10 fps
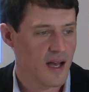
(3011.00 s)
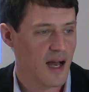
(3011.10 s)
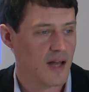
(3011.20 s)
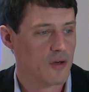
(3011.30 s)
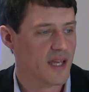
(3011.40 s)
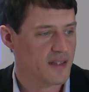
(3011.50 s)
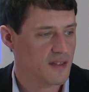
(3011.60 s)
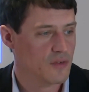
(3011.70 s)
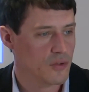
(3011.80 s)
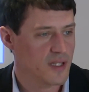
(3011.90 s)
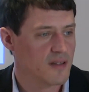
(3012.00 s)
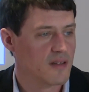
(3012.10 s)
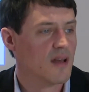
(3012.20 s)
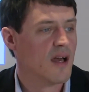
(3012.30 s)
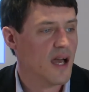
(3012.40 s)
allocated to it.
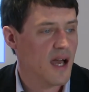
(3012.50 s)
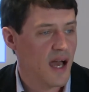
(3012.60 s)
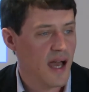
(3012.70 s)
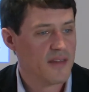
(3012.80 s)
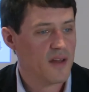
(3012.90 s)
And